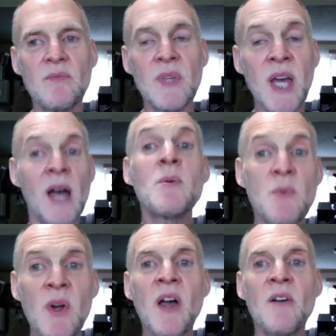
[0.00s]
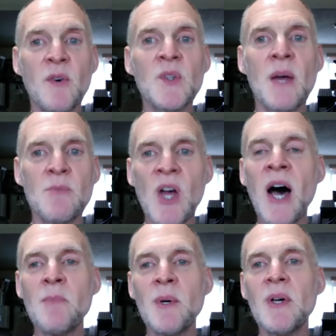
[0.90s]
I was working a full-time
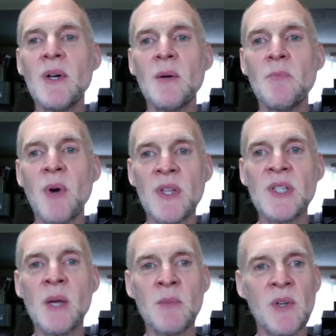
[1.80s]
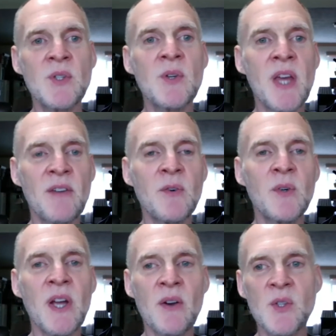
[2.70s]
job part of the time when I was doing that,
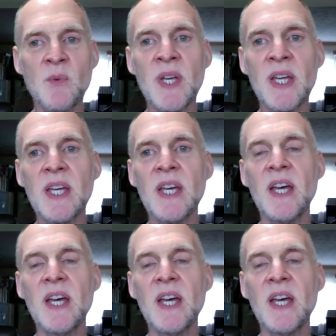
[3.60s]
40 hours a week.